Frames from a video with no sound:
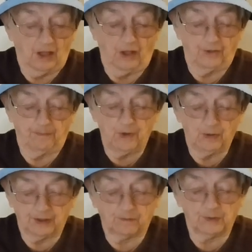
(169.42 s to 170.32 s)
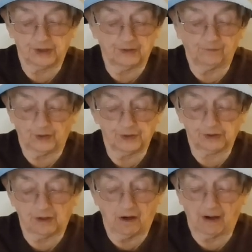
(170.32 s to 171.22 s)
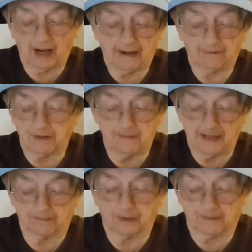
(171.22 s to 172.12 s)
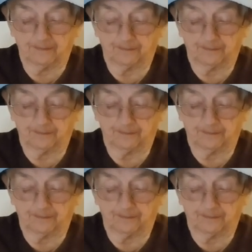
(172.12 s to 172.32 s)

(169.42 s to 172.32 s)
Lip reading: The Buick was the first car I remember,